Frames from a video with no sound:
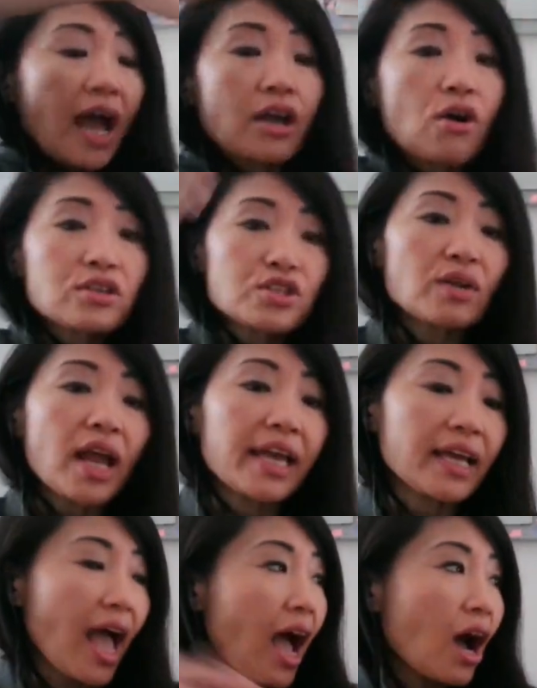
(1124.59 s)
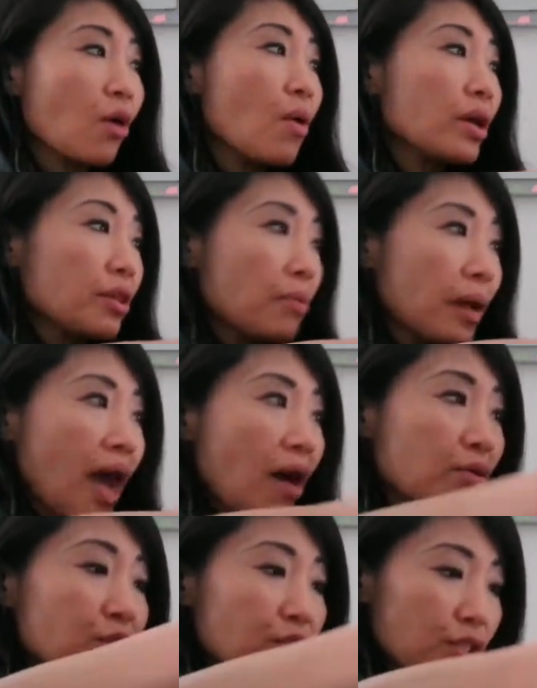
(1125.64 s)
I also like how the
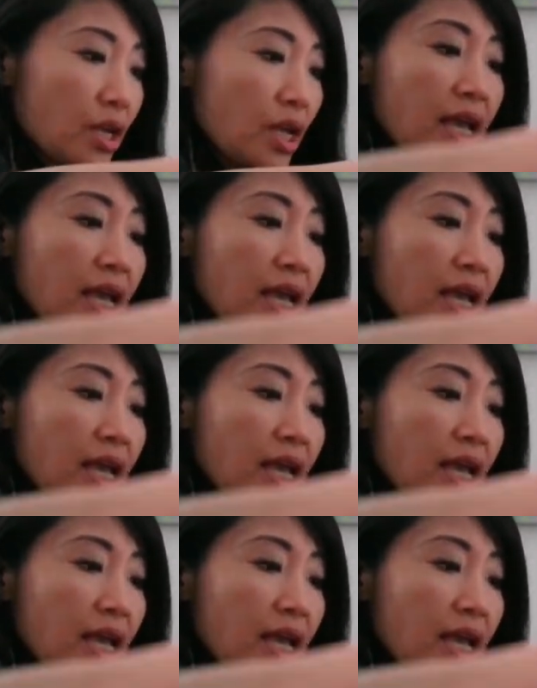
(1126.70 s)
blouse